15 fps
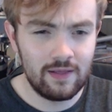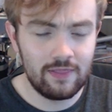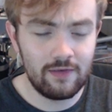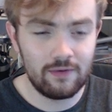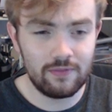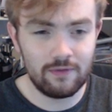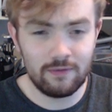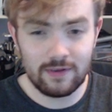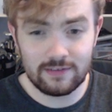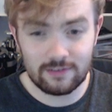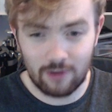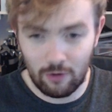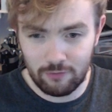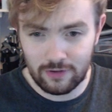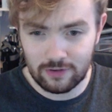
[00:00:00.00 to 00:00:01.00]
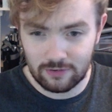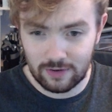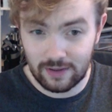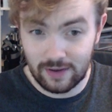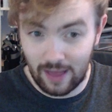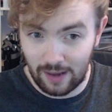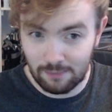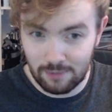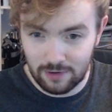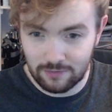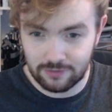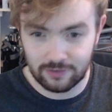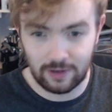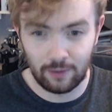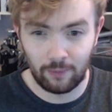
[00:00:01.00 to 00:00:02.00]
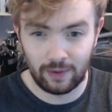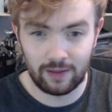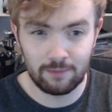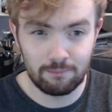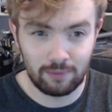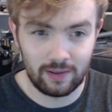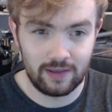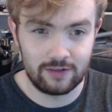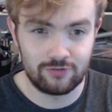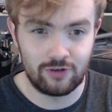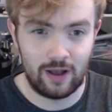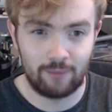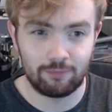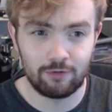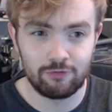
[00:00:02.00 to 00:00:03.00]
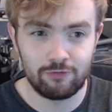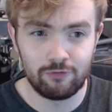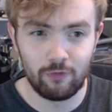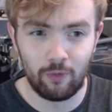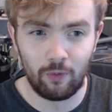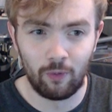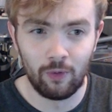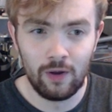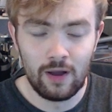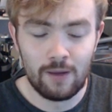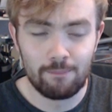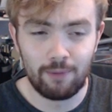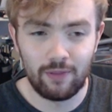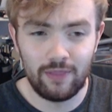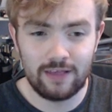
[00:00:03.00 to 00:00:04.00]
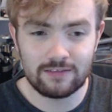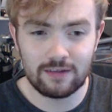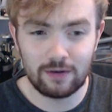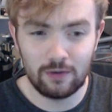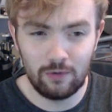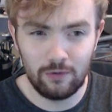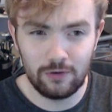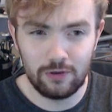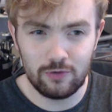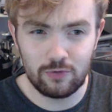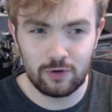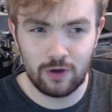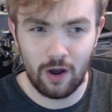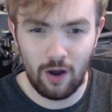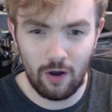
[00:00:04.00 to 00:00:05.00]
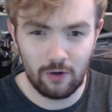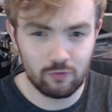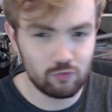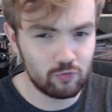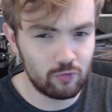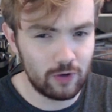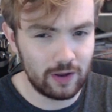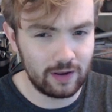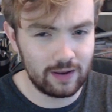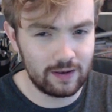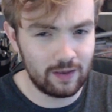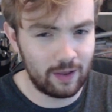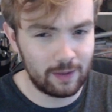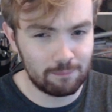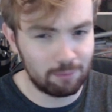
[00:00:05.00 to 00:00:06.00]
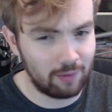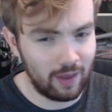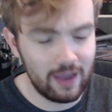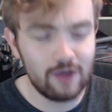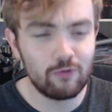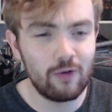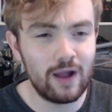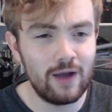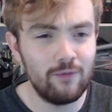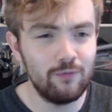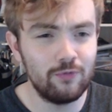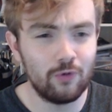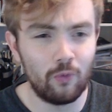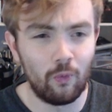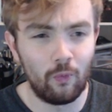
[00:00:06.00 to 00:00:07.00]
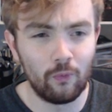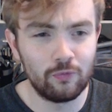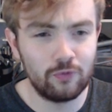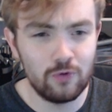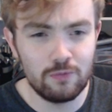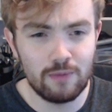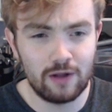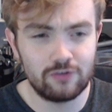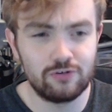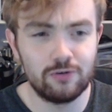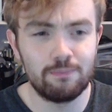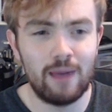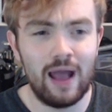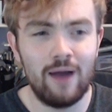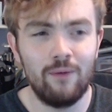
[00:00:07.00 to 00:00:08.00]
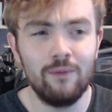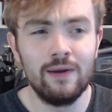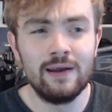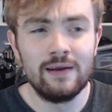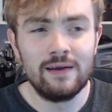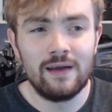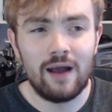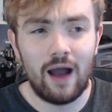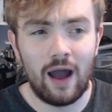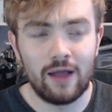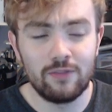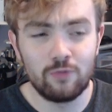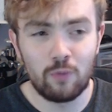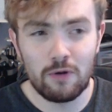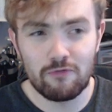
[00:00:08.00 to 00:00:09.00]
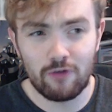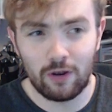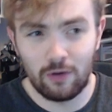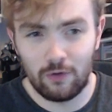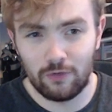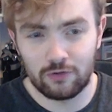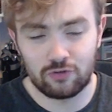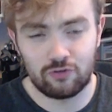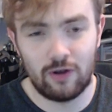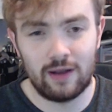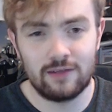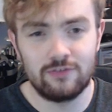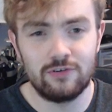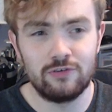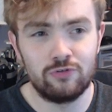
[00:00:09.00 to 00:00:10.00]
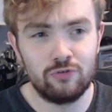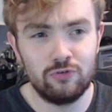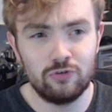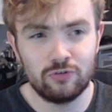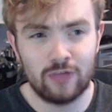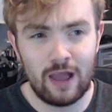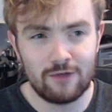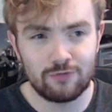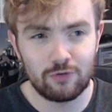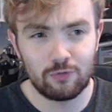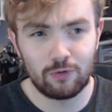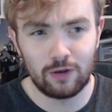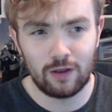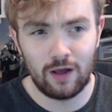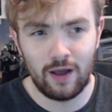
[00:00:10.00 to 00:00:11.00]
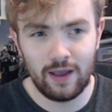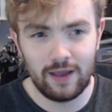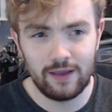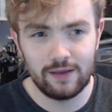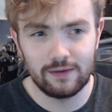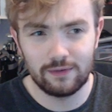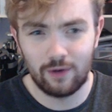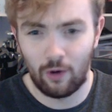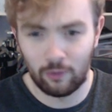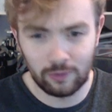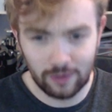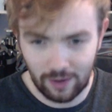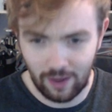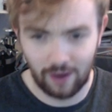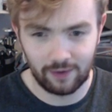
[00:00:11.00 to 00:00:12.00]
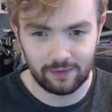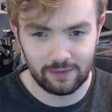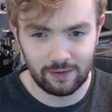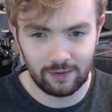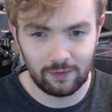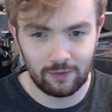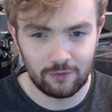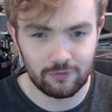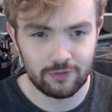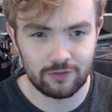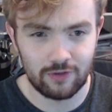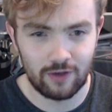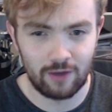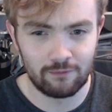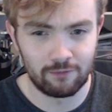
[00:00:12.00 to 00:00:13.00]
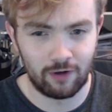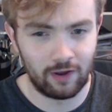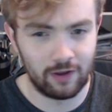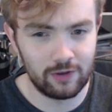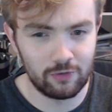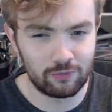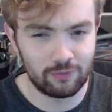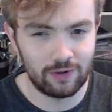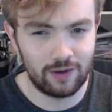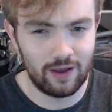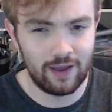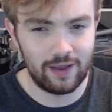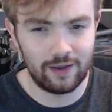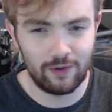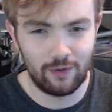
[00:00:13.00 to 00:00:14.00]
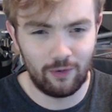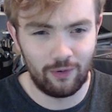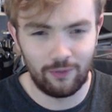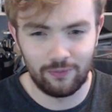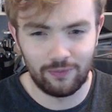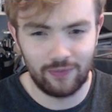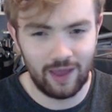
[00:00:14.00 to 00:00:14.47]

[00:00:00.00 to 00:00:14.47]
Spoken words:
there is obviously an element of skill in completing chapter 4, but there's a lot you can't really play around or do much about. And with a lot of the strategies, you just have to rely on luck a lot of the time, right? You're relying on